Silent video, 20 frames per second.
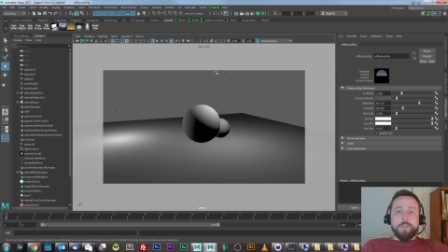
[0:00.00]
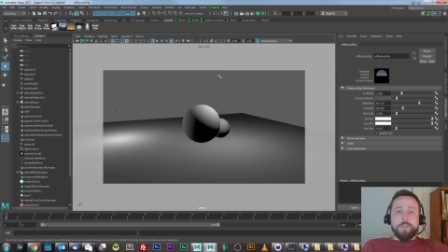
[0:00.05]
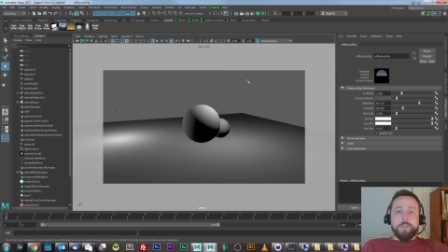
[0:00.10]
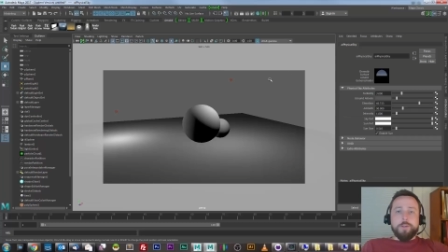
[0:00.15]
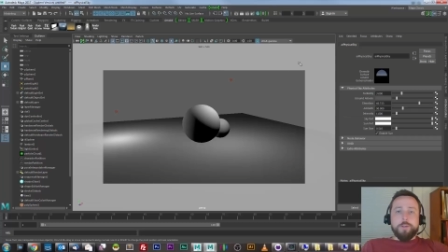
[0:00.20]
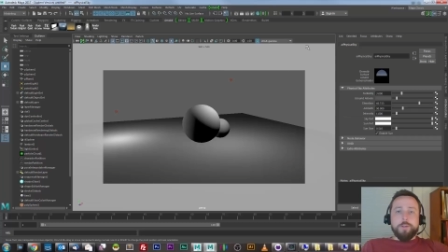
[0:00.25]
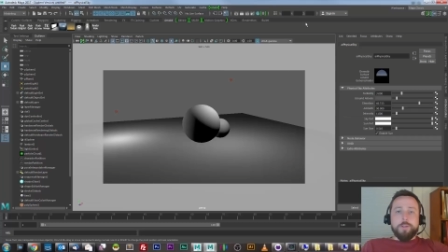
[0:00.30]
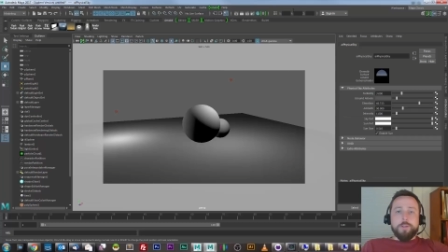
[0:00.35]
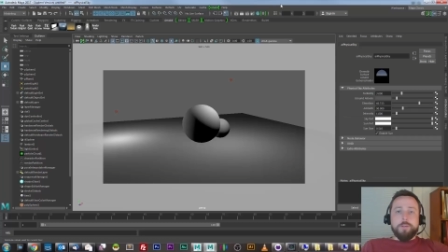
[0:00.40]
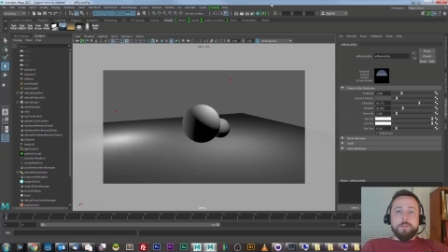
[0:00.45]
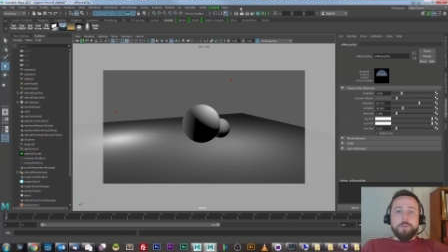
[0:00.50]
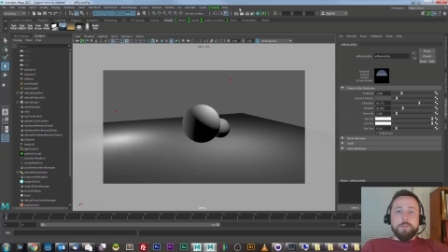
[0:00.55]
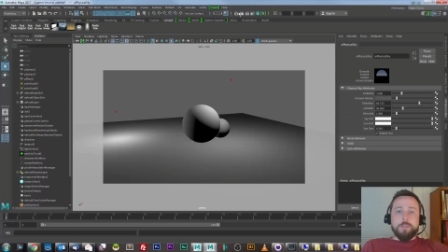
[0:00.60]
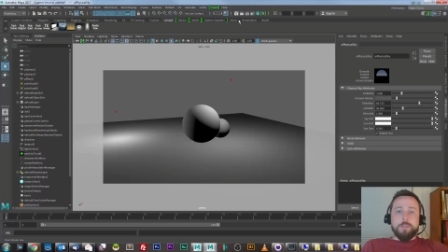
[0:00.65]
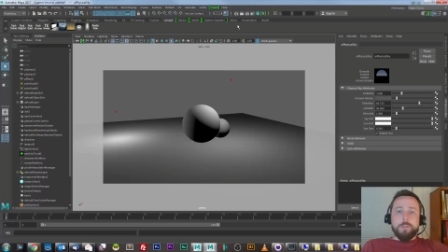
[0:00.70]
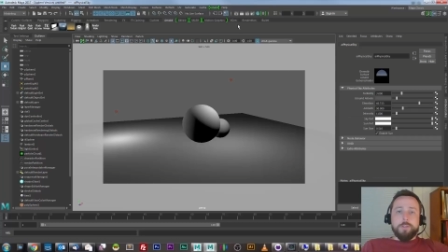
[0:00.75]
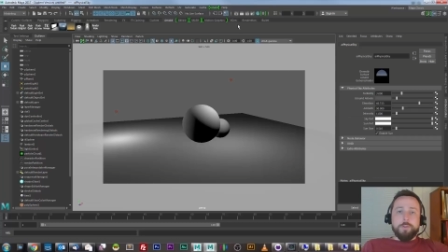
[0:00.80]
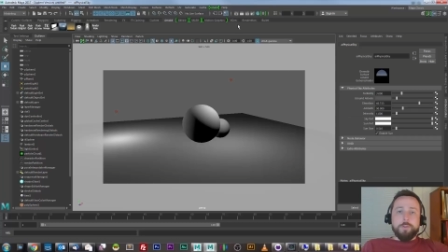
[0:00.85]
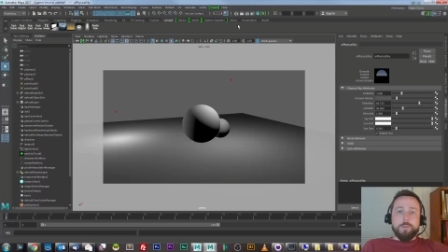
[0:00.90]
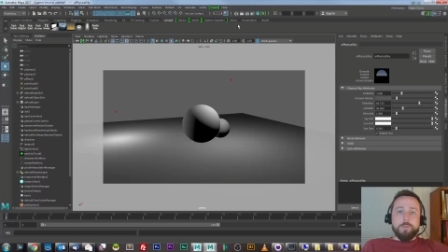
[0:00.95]
easier to,
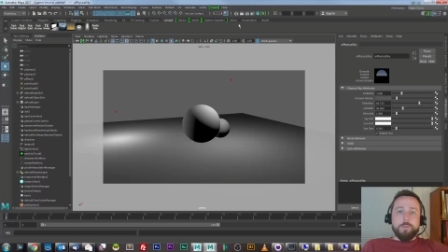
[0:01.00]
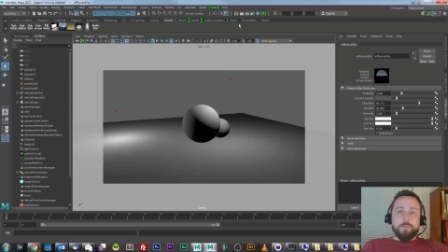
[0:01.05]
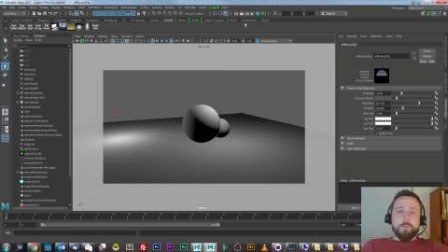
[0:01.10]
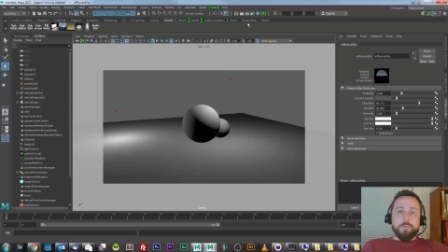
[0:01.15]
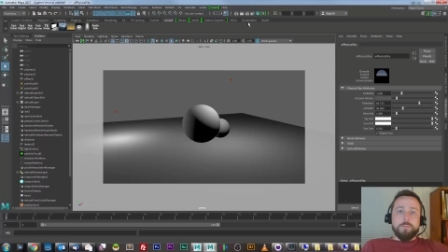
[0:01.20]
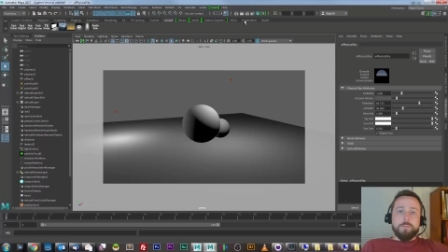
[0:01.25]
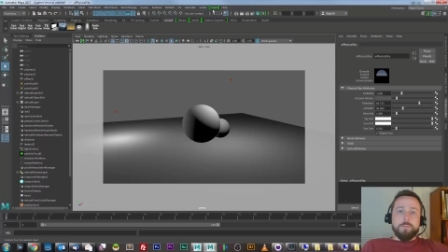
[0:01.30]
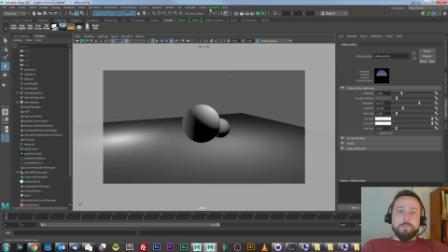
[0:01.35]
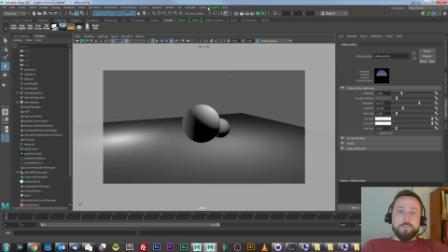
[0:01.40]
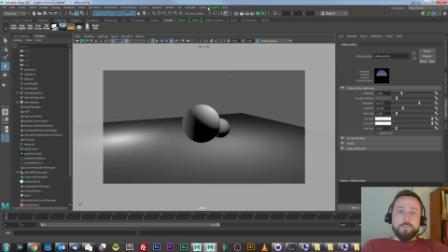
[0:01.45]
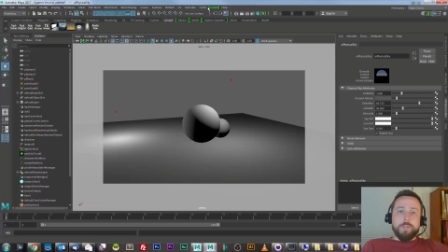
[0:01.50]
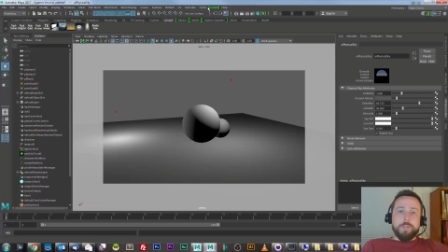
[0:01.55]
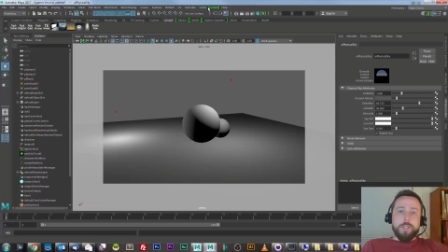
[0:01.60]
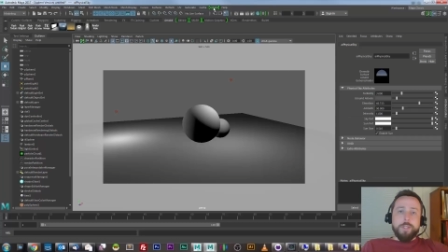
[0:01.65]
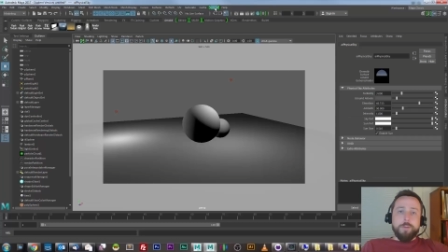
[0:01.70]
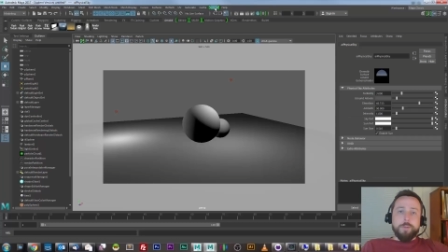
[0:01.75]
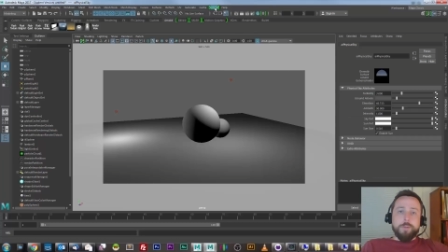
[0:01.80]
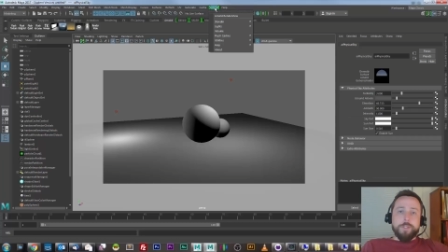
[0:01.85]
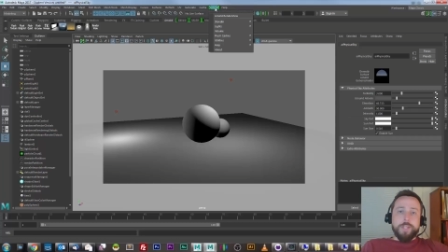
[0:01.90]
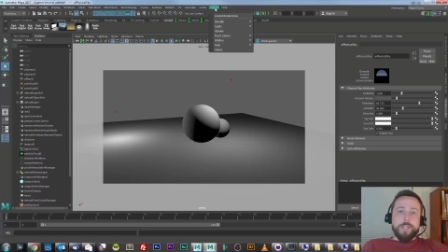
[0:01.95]
to
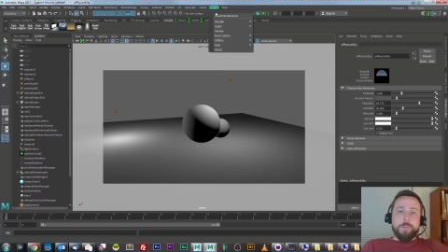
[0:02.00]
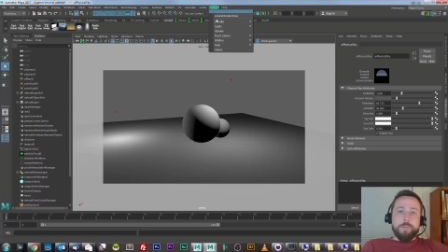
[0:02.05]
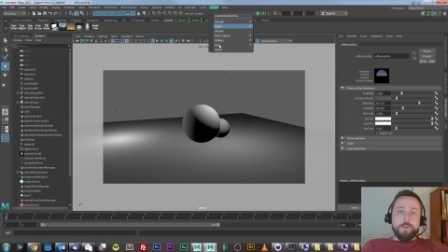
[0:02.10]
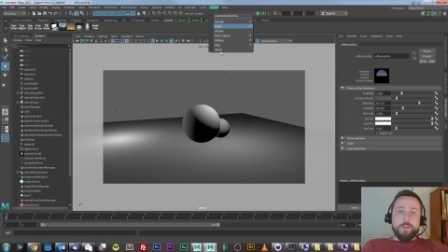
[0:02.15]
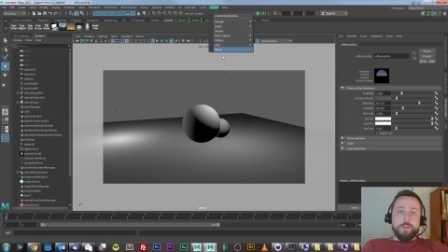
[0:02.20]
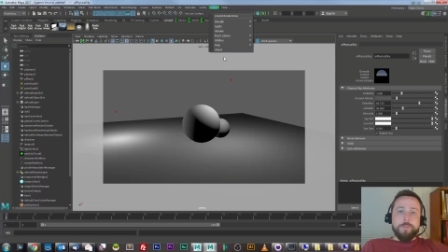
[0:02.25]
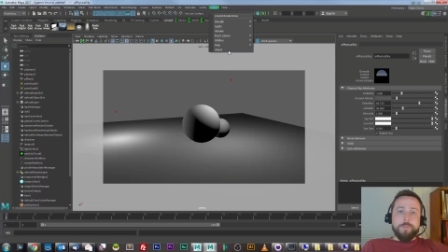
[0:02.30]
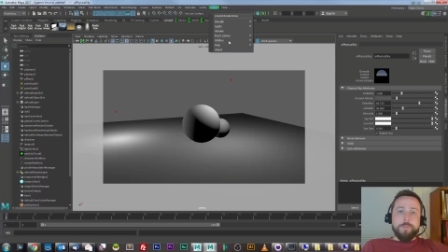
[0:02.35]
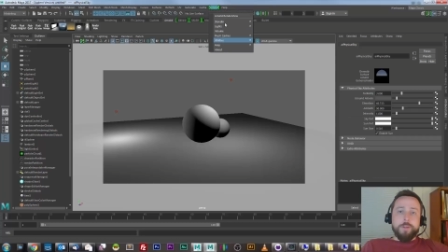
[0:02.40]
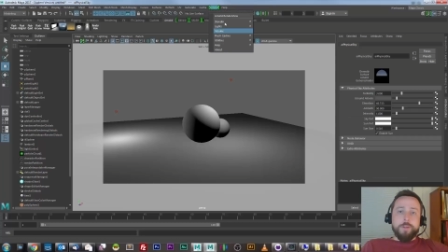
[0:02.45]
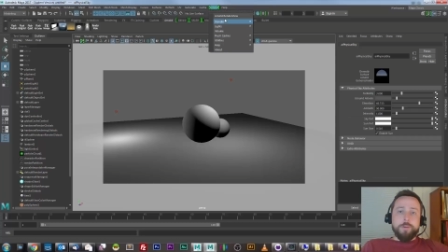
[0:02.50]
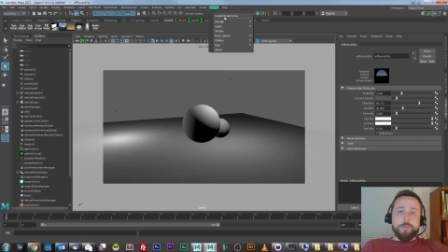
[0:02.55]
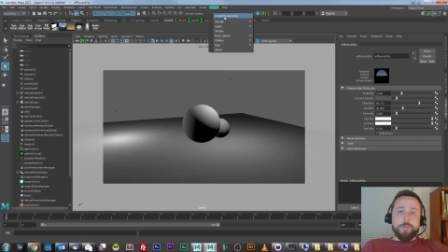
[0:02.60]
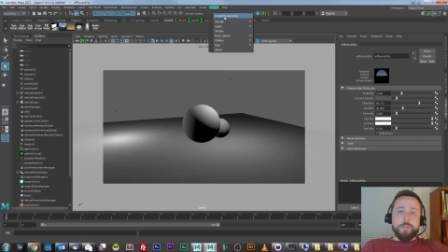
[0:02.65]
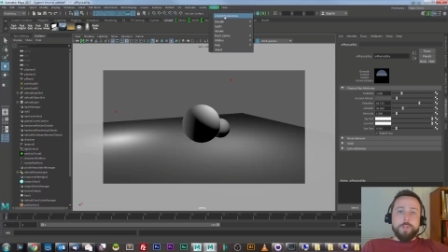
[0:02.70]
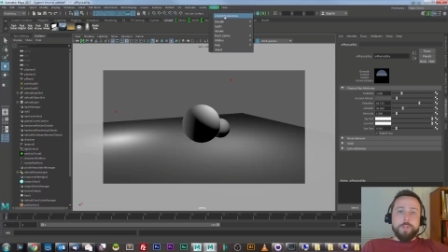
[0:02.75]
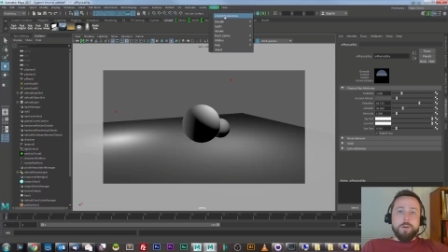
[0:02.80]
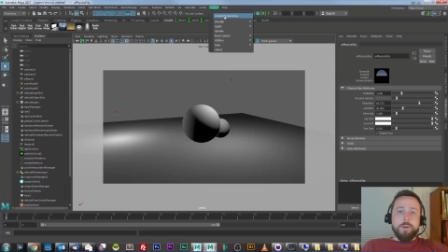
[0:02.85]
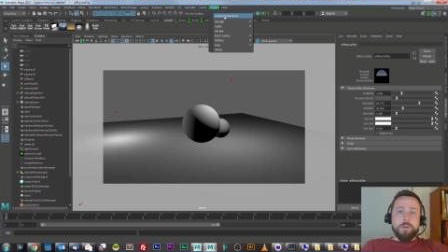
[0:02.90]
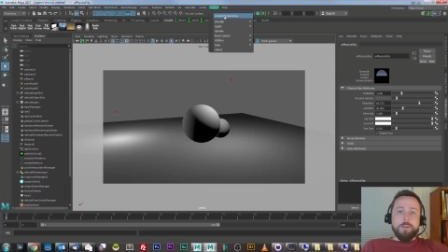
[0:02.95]
see what's happening if I
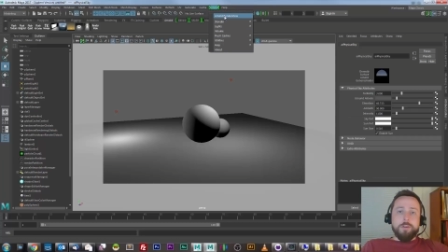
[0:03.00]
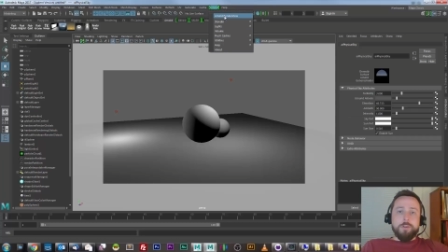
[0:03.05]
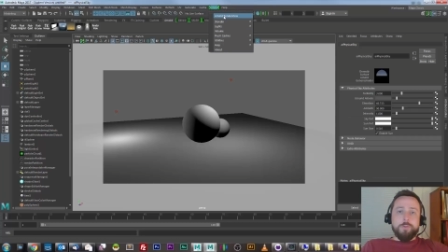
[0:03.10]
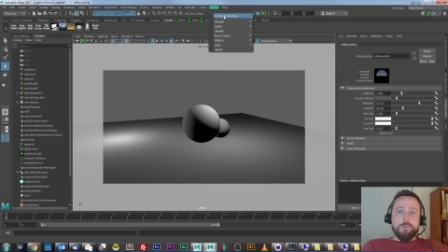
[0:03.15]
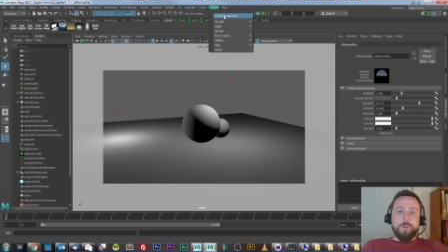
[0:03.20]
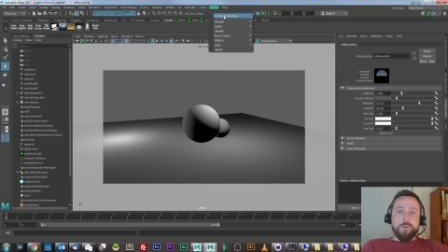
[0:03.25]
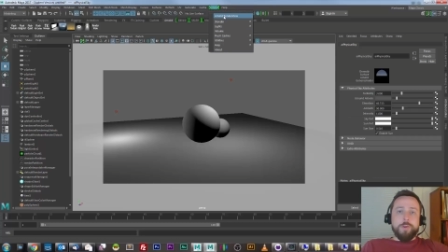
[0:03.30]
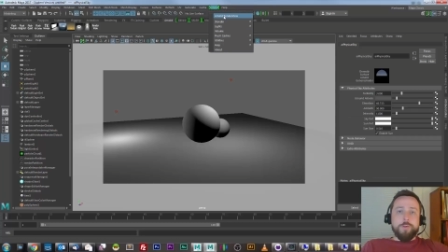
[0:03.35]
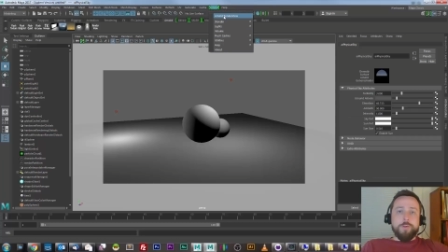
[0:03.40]
use the Arnold